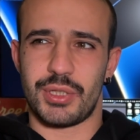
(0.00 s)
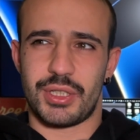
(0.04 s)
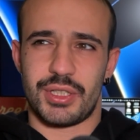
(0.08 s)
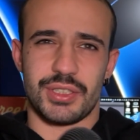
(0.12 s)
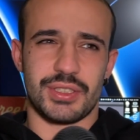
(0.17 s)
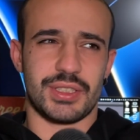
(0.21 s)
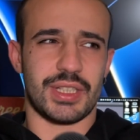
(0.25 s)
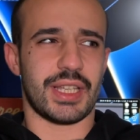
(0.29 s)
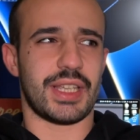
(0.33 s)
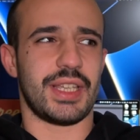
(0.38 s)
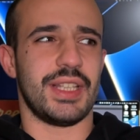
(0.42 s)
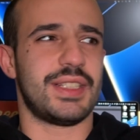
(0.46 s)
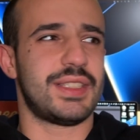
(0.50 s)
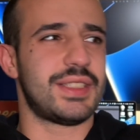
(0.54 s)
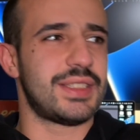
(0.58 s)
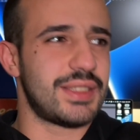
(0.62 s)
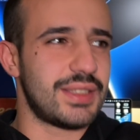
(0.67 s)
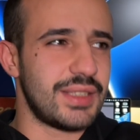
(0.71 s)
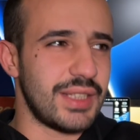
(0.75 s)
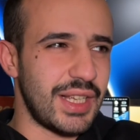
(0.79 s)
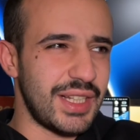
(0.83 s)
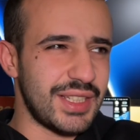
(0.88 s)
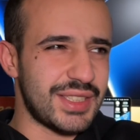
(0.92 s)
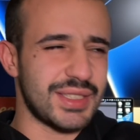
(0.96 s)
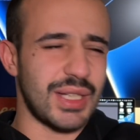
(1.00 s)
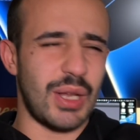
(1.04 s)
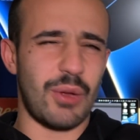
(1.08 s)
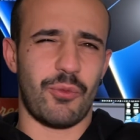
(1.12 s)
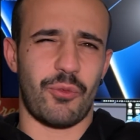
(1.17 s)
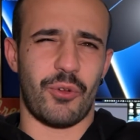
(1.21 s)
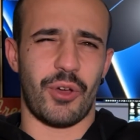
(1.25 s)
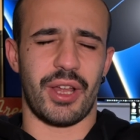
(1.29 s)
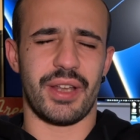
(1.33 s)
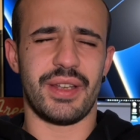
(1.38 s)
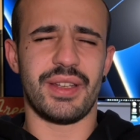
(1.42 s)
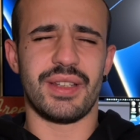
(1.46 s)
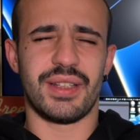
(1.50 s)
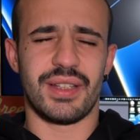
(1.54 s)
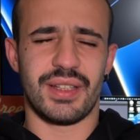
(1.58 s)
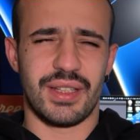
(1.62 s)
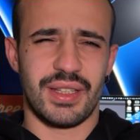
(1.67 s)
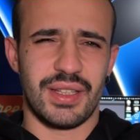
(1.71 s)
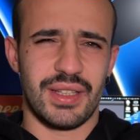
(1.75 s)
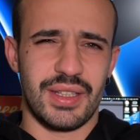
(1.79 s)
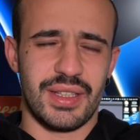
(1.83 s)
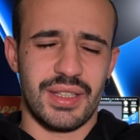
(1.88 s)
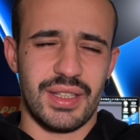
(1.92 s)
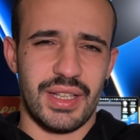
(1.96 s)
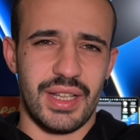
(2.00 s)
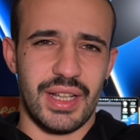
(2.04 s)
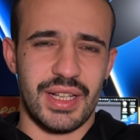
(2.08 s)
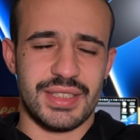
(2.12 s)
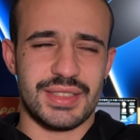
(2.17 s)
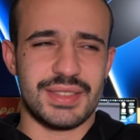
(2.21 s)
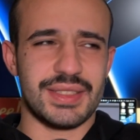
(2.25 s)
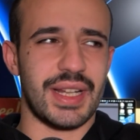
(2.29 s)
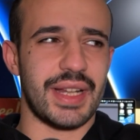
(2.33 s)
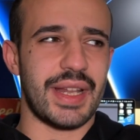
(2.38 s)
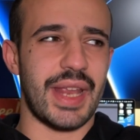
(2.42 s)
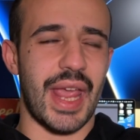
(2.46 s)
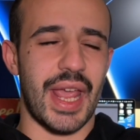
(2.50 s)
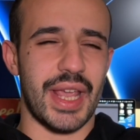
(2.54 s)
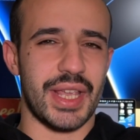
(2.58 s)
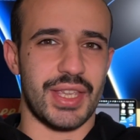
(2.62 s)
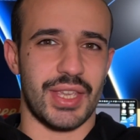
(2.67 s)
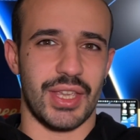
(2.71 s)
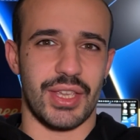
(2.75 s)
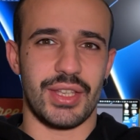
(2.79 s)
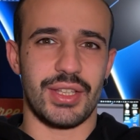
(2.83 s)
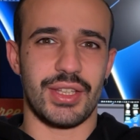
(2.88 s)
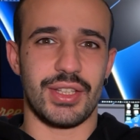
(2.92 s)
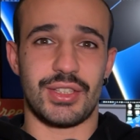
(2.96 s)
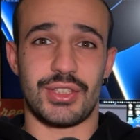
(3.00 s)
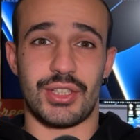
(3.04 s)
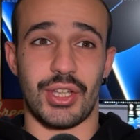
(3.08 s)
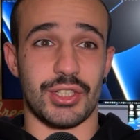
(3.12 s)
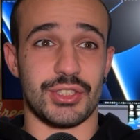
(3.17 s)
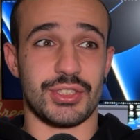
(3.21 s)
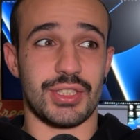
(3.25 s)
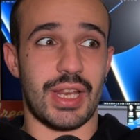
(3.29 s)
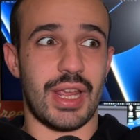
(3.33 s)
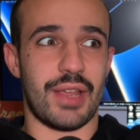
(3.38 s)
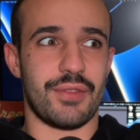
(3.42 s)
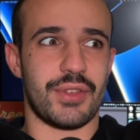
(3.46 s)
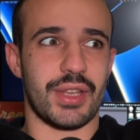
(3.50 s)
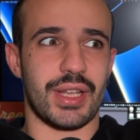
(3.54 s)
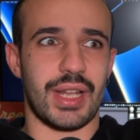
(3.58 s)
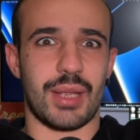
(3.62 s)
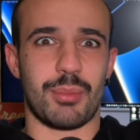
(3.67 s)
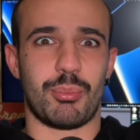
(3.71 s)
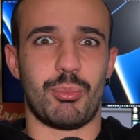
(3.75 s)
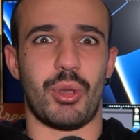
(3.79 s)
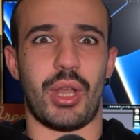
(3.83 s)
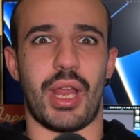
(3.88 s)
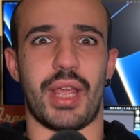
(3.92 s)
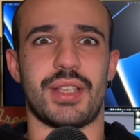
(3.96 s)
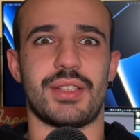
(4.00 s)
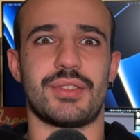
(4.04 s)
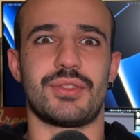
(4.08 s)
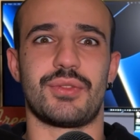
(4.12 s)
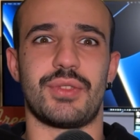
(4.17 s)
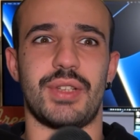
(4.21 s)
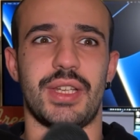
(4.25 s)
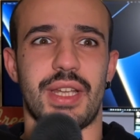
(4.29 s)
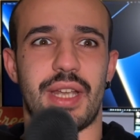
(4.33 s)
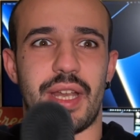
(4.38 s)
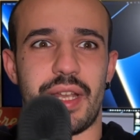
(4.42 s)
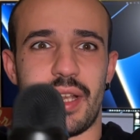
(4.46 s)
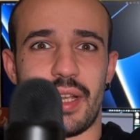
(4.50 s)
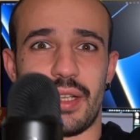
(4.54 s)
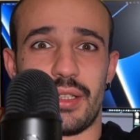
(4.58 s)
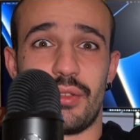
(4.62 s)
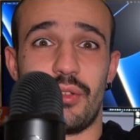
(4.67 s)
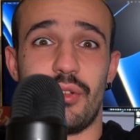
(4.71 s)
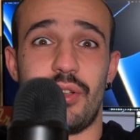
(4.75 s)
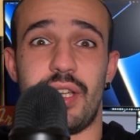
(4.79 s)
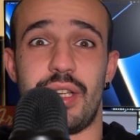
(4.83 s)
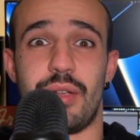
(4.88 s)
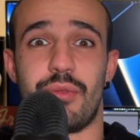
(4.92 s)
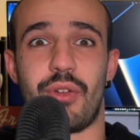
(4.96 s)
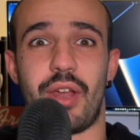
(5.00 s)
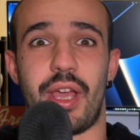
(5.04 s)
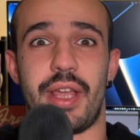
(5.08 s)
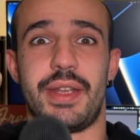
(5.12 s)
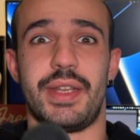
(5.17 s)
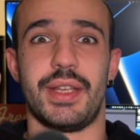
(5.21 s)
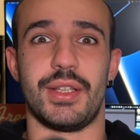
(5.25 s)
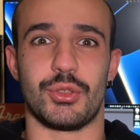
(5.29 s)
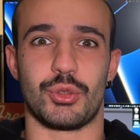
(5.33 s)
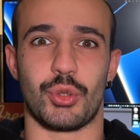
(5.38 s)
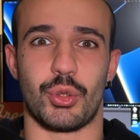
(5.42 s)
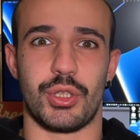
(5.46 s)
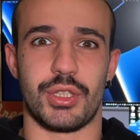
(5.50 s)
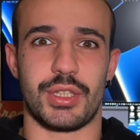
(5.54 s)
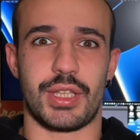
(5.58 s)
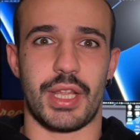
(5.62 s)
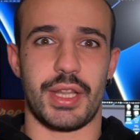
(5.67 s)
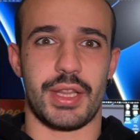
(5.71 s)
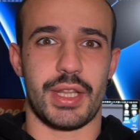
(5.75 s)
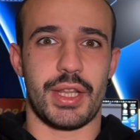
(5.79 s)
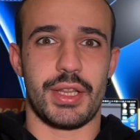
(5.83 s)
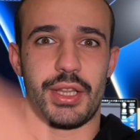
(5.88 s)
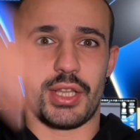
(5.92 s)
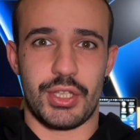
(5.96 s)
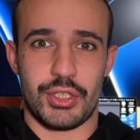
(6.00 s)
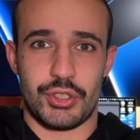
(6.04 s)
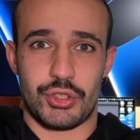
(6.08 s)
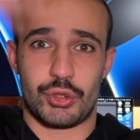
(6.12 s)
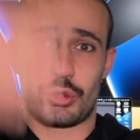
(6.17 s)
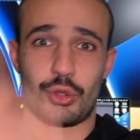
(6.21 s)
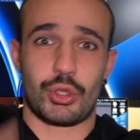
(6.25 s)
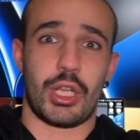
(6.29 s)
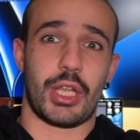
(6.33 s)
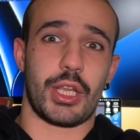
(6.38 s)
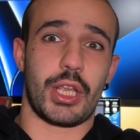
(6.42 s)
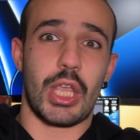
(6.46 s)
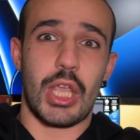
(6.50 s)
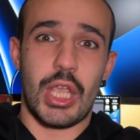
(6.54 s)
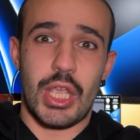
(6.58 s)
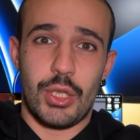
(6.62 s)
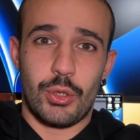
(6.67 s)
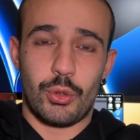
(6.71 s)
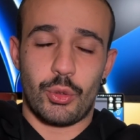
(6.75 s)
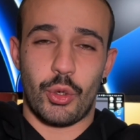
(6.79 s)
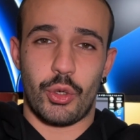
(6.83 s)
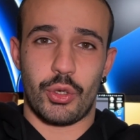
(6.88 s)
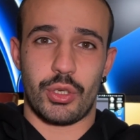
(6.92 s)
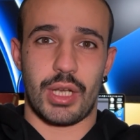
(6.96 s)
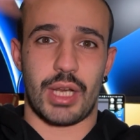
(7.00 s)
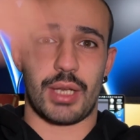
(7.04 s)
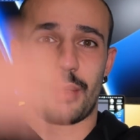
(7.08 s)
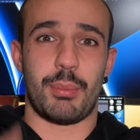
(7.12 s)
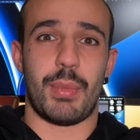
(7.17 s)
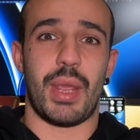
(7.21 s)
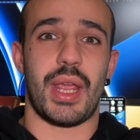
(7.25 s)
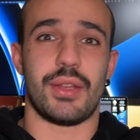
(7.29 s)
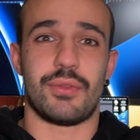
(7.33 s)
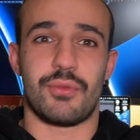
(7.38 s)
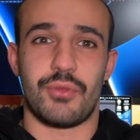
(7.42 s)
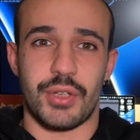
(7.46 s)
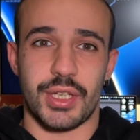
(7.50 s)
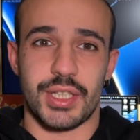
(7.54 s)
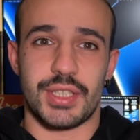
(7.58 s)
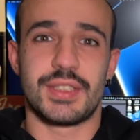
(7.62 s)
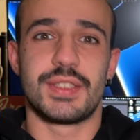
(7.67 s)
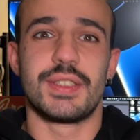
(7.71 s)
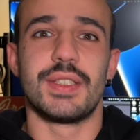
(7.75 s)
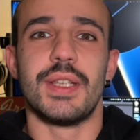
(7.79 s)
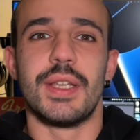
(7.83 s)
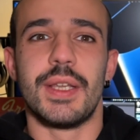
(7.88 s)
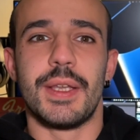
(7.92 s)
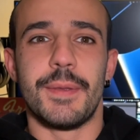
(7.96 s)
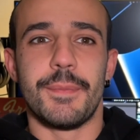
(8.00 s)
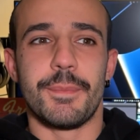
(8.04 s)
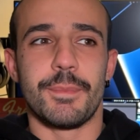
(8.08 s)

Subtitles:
Because like it's not fun, it's not hacking, it doesn't have the like black screen and then green writings on it, and then they just like going like Matrix.